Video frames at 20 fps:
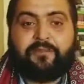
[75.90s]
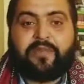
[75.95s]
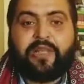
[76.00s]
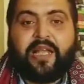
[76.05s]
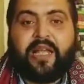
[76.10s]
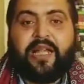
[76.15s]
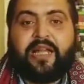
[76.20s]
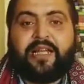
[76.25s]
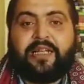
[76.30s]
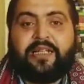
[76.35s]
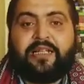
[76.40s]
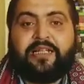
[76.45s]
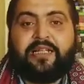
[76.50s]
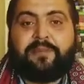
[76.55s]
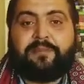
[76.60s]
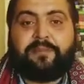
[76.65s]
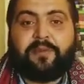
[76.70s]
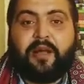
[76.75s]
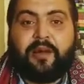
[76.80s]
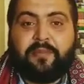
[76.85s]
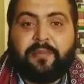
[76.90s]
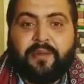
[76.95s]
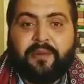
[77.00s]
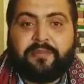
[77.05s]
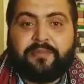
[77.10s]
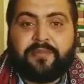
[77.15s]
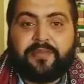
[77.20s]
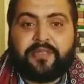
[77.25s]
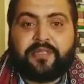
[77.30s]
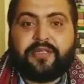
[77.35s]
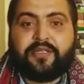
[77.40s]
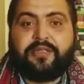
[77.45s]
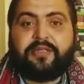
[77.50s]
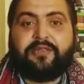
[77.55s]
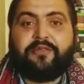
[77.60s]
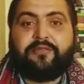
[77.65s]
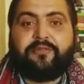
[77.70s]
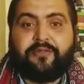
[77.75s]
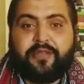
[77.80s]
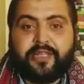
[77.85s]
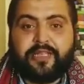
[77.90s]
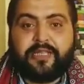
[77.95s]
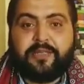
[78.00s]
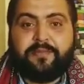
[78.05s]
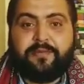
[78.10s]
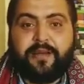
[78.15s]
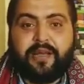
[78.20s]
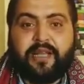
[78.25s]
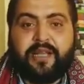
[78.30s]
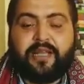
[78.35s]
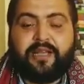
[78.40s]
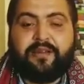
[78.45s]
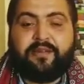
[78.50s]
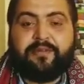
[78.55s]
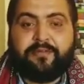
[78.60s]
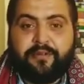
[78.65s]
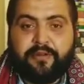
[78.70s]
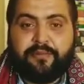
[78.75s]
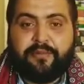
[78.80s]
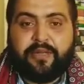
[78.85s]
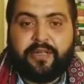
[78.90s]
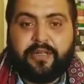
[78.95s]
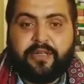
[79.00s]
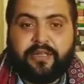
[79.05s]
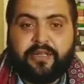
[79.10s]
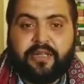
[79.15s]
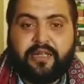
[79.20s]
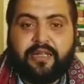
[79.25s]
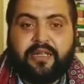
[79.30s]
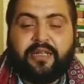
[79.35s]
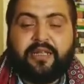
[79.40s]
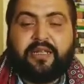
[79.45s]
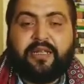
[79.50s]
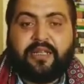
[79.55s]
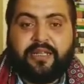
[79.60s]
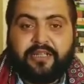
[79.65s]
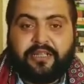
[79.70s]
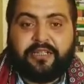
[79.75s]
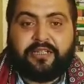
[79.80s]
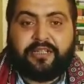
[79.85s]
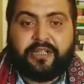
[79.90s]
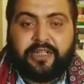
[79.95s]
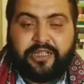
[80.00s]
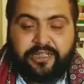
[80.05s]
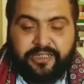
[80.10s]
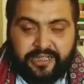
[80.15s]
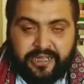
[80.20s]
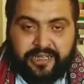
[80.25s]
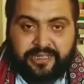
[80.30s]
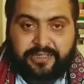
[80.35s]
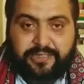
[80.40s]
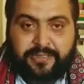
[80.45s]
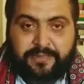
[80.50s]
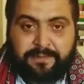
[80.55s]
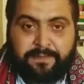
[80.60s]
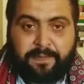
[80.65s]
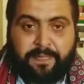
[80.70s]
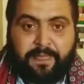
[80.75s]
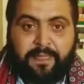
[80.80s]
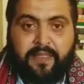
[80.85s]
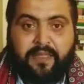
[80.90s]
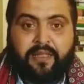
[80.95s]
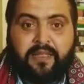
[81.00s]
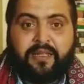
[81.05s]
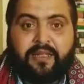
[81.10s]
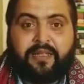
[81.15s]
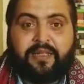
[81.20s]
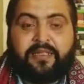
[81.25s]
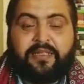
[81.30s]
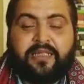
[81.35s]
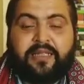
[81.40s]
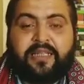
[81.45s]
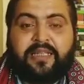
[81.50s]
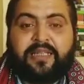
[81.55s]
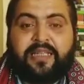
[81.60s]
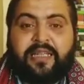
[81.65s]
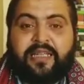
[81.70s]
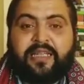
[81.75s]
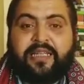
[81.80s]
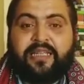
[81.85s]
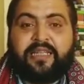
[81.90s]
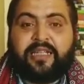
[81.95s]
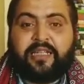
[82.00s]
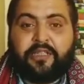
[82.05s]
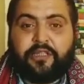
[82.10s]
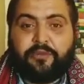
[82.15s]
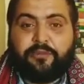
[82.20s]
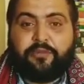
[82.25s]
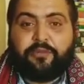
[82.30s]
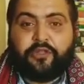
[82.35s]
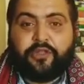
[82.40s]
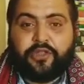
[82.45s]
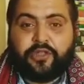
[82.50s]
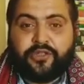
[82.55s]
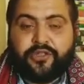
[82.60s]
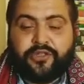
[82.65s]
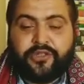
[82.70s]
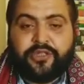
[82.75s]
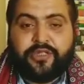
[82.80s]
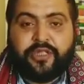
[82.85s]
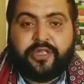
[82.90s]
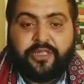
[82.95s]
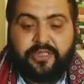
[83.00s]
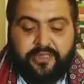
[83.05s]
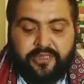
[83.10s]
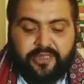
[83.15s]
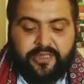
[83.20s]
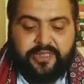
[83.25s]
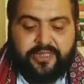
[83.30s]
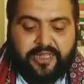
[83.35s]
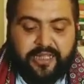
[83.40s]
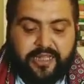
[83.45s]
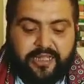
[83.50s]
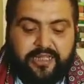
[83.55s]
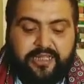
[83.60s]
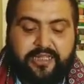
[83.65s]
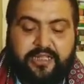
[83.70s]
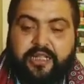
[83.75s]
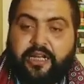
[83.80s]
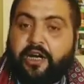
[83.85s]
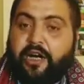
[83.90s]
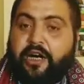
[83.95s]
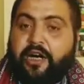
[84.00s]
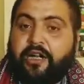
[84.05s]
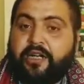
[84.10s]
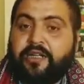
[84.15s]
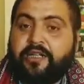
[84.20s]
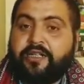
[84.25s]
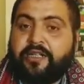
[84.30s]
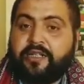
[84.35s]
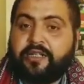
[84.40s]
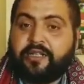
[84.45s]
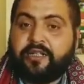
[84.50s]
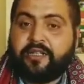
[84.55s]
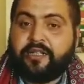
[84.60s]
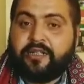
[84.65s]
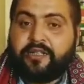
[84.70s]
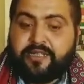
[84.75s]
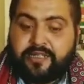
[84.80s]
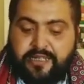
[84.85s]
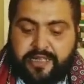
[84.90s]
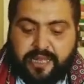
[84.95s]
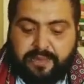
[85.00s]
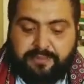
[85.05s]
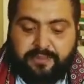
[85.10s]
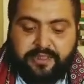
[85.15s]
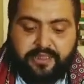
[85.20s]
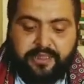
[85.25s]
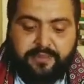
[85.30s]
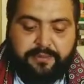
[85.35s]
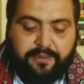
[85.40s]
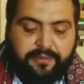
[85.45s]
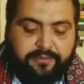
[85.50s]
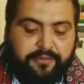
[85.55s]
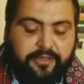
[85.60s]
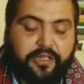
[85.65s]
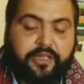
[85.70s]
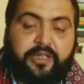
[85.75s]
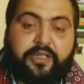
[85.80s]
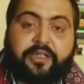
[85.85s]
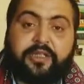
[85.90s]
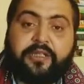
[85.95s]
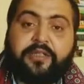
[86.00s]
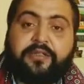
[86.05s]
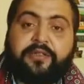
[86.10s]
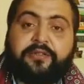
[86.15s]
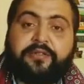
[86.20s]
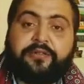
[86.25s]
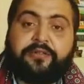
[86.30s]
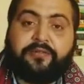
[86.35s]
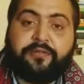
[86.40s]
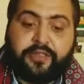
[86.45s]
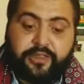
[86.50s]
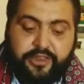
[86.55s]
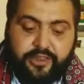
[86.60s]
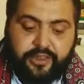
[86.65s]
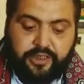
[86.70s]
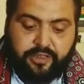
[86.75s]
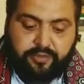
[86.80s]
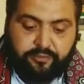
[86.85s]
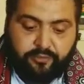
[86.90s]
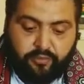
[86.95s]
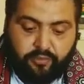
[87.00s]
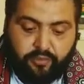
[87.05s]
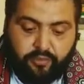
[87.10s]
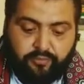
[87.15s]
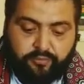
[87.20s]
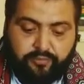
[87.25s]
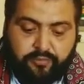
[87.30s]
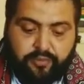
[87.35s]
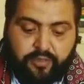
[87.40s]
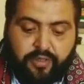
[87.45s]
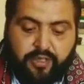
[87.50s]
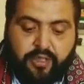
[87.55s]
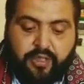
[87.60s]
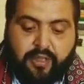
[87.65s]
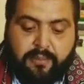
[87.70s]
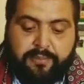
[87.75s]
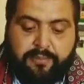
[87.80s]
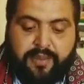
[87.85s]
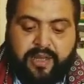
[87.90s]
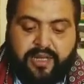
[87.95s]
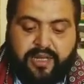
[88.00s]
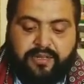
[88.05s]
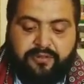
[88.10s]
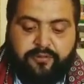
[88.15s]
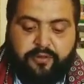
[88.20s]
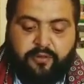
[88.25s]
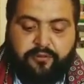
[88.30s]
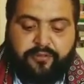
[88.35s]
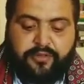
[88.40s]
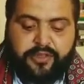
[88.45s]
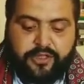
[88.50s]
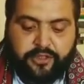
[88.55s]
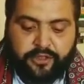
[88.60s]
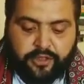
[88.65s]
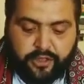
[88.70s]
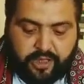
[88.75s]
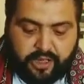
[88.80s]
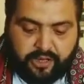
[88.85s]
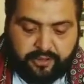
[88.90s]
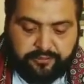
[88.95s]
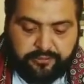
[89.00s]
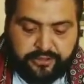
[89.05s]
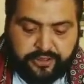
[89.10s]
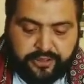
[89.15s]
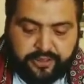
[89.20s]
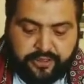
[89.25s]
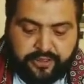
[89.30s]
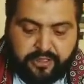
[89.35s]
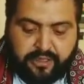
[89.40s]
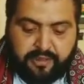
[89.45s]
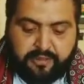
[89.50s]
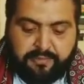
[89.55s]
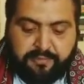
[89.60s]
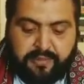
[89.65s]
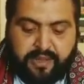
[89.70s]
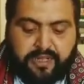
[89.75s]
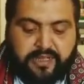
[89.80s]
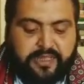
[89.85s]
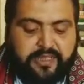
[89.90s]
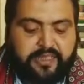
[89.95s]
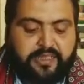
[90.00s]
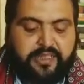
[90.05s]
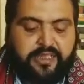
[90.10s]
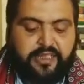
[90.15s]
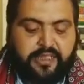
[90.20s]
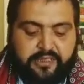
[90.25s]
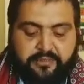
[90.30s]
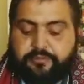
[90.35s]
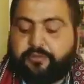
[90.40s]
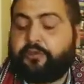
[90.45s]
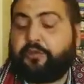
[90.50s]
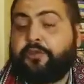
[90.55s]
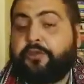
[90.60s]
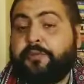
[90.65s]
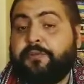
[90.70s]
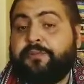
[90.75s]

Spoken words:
and the problems faced by women in literary texts. The key contributors in this theory are Simone de Beauvoir, Virginia Woolf, Mary Wollstonecraft, Margaret Atwood.